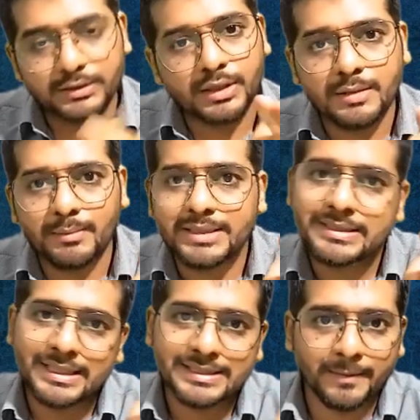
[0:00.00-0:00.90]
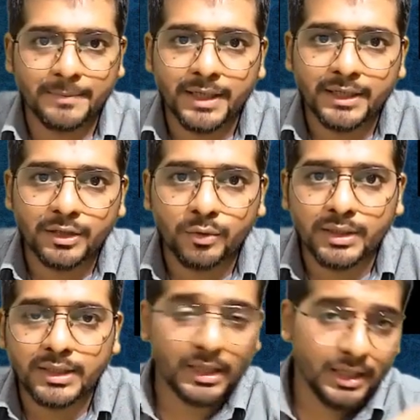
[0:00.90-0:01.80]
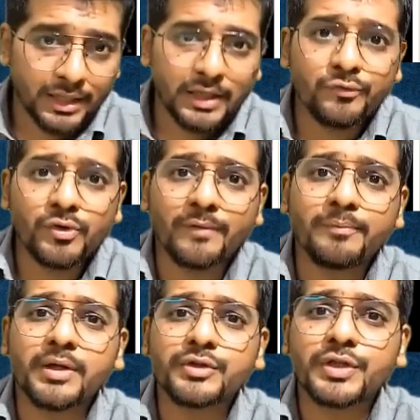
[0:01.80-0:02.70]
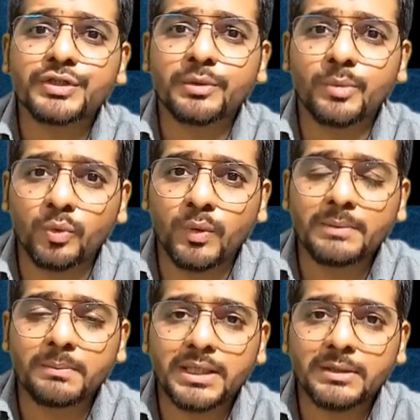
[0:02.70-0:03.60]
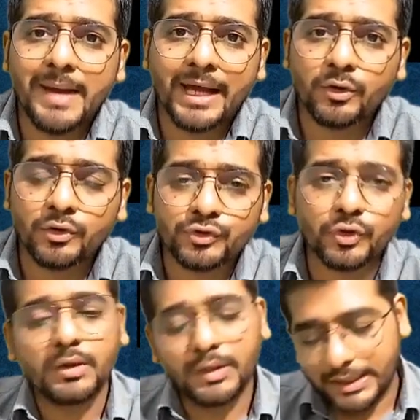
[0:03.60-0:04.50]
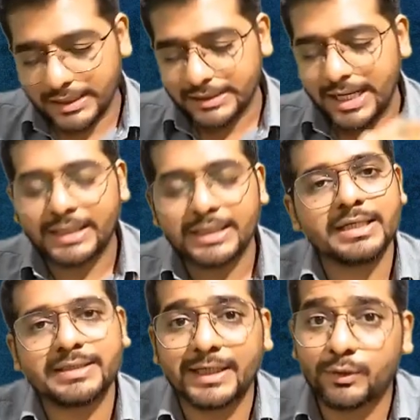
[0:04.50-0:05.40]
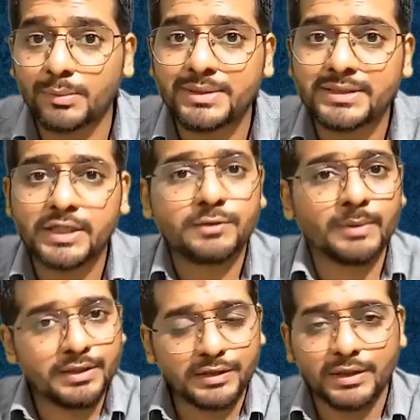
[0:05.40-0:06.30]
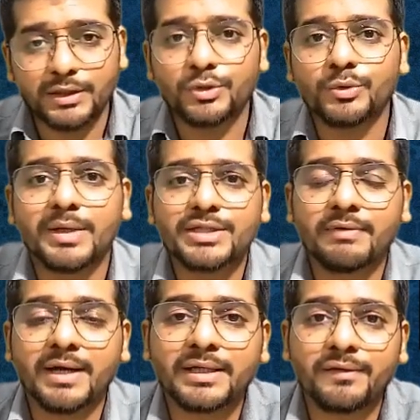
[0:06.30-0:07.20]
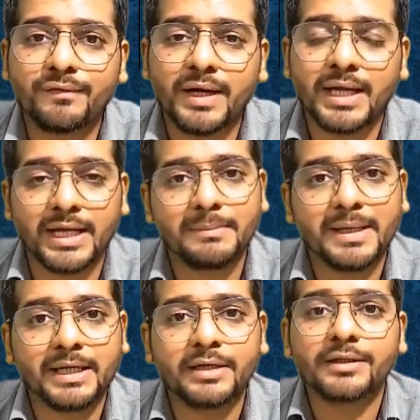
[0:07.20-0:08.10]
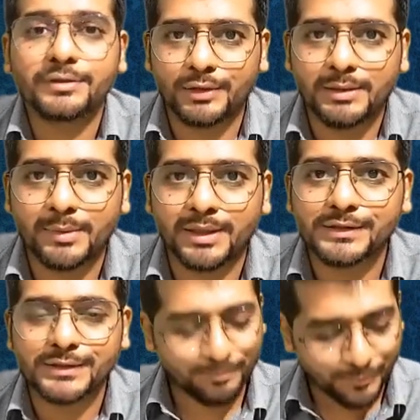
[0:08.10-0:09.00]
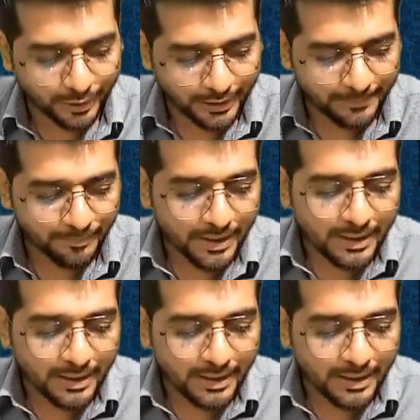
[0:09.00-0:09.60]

3 months is updated over there. If you have purchased the book 1 month back or so, in that case, it will be 6 months. You must rectify and make it 3 months. Okay.